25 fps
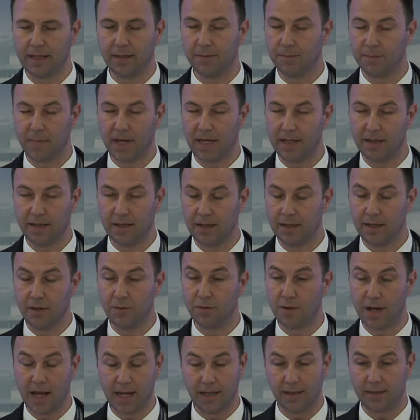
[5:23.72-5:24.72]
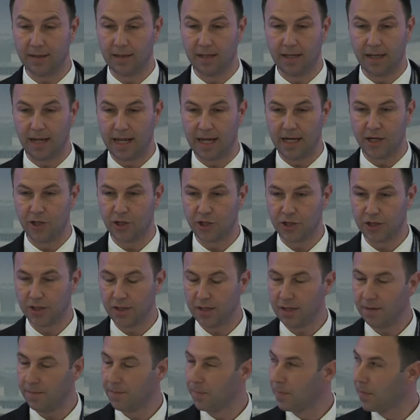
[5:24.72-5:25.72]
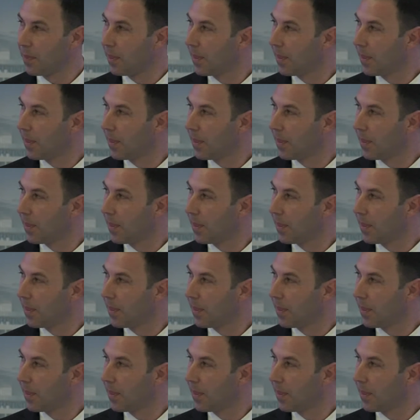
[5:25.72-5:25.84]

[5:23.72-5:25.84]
by the United Nations